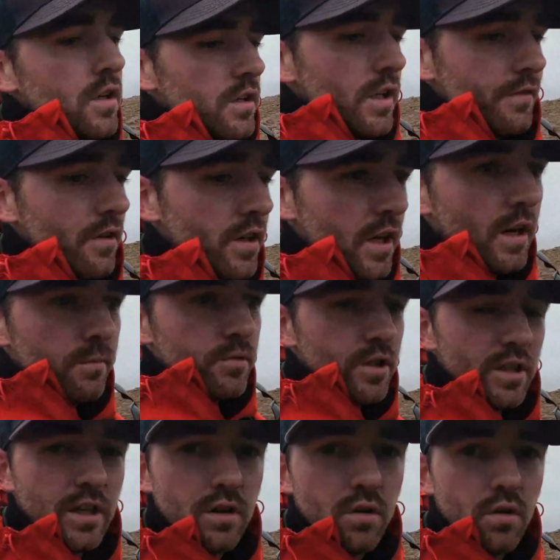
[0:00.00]
never camped
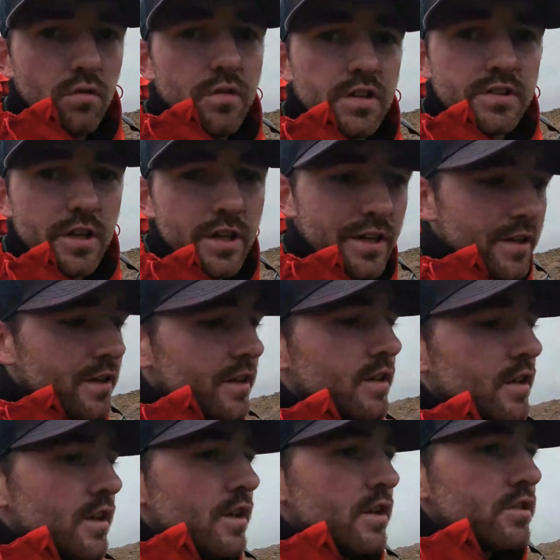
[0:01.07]
here obviously,
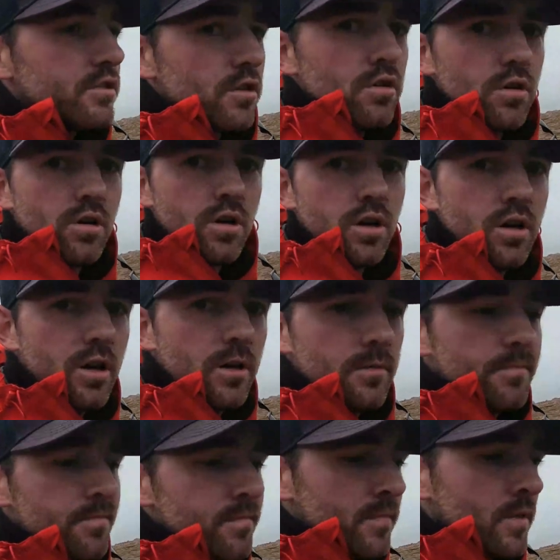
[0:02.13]
so
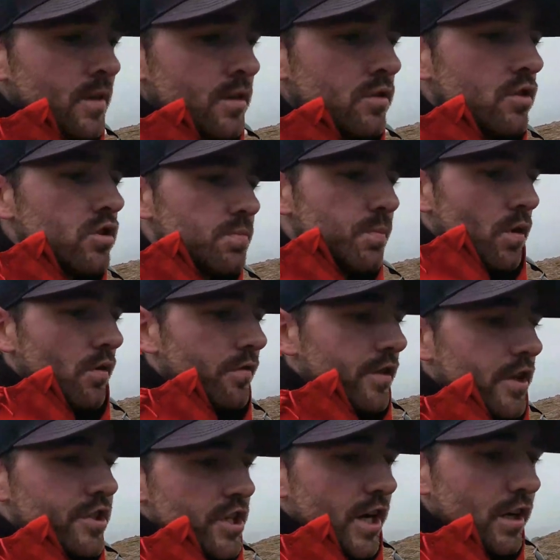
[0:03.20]
new spot for
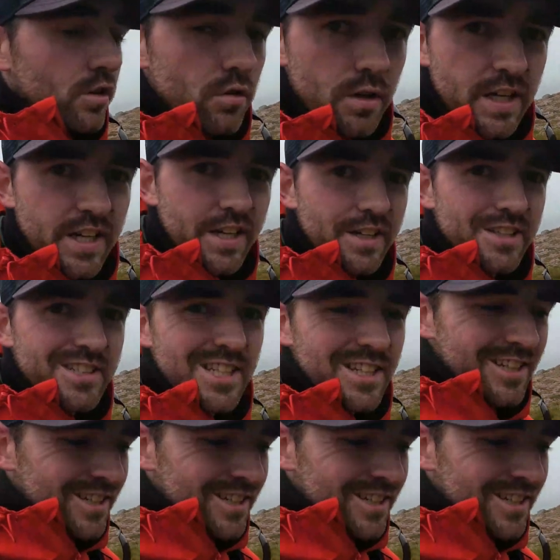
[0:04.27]
the channel I guess.